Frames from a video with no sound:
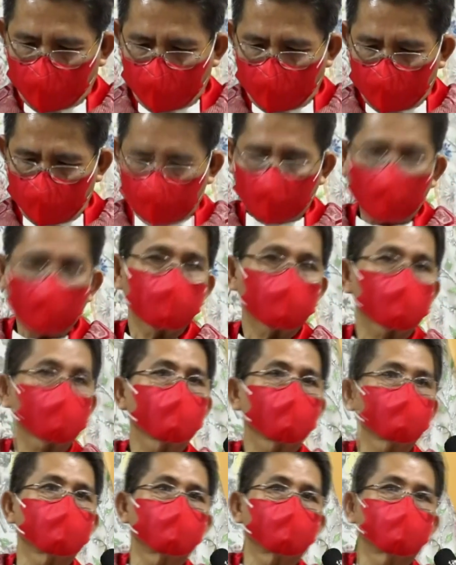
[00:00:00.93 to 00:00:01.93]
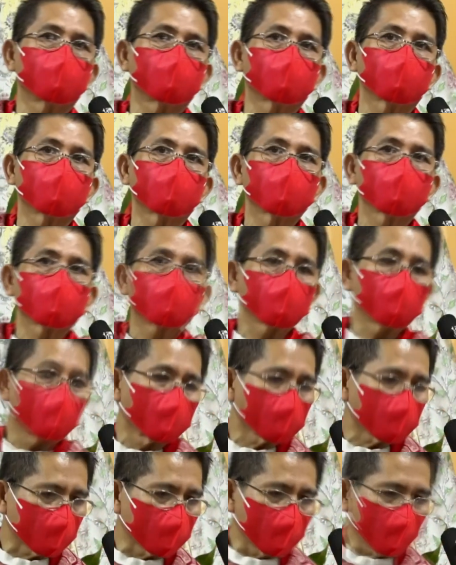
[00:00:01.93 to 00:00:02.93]
blessed
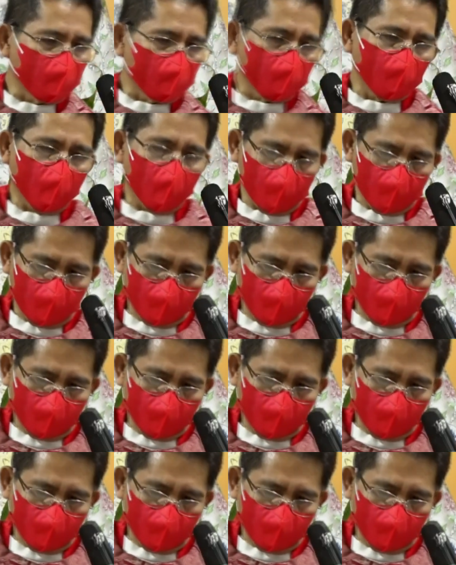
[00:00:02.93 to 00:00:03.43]
Wednesday to us.